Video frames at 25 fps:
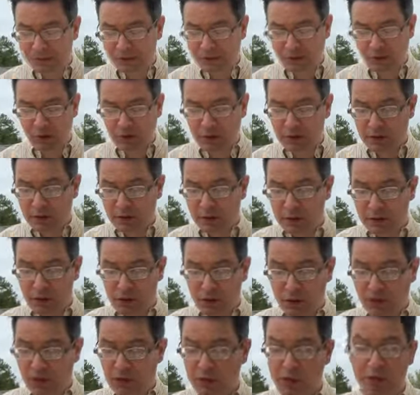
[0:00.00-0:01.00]
You know,
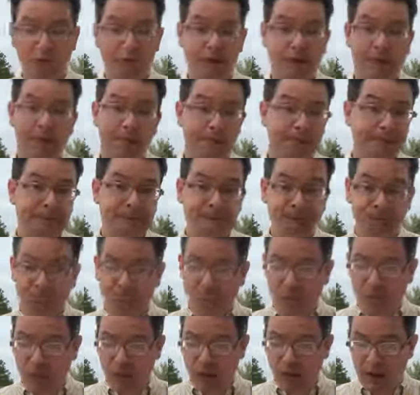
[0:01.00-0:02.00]
it's a good tuna,
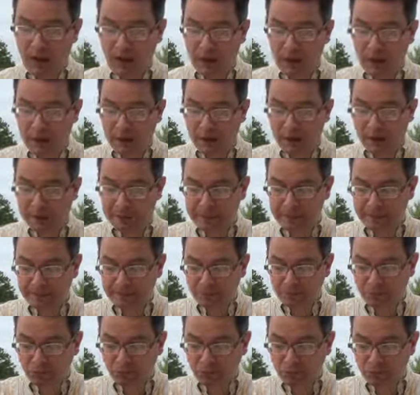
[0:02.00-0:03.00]
and
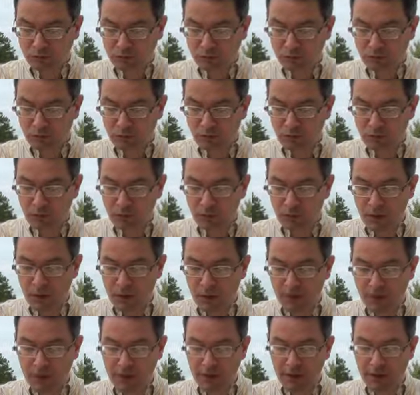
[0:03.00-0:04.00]

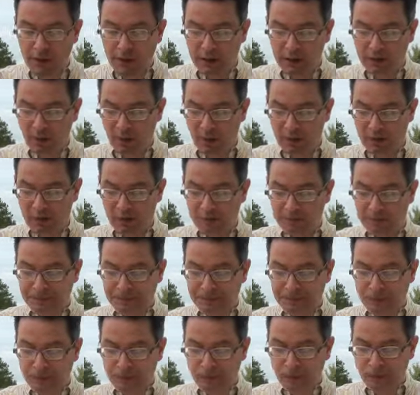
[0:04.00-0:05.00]
it's in olive oil.
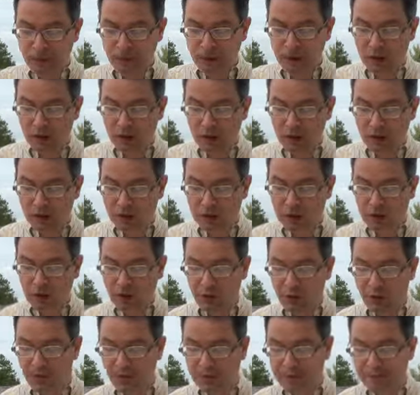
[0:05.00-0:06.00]

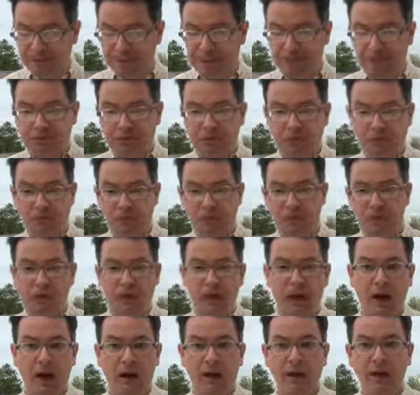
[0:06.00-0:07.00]
So
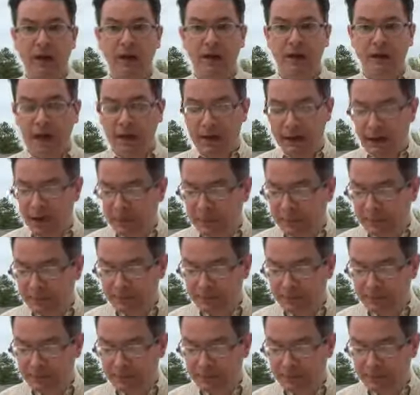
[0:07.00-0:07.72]
I would say,